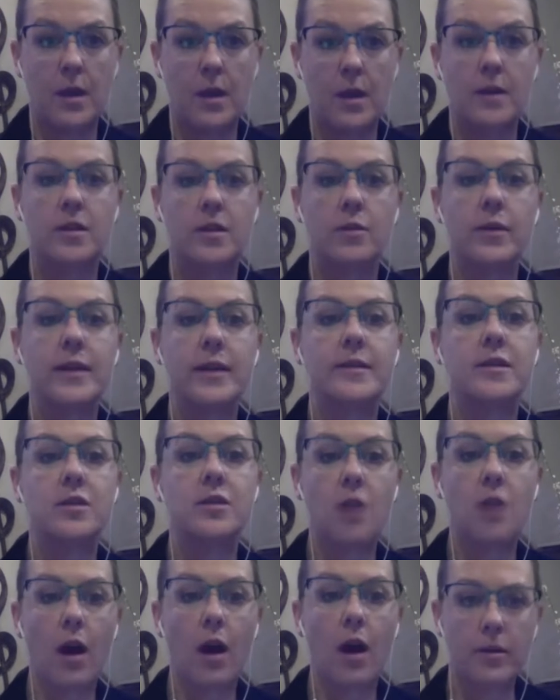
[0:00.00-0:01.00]
So it's
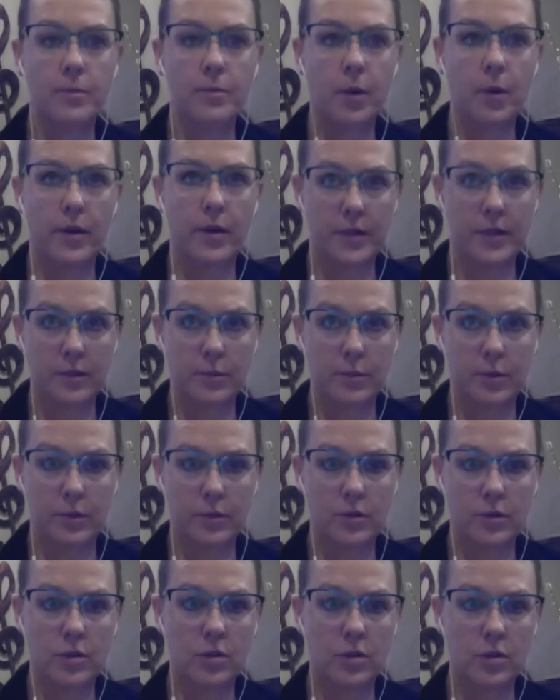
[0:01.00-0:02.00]
not possible
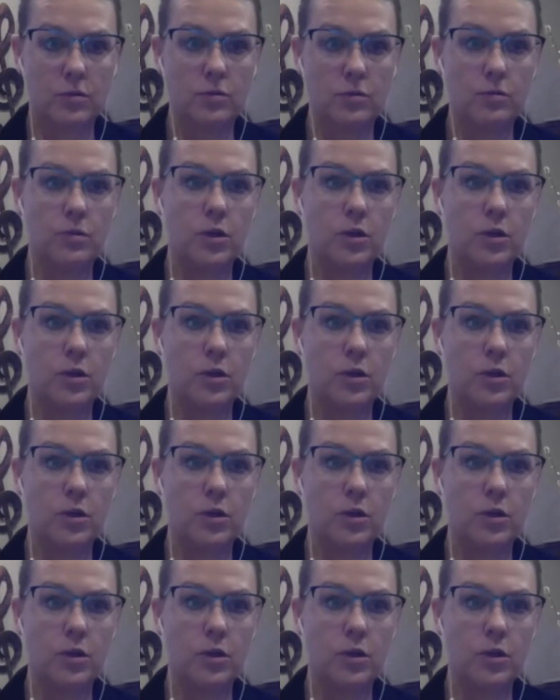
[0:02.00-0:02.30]
to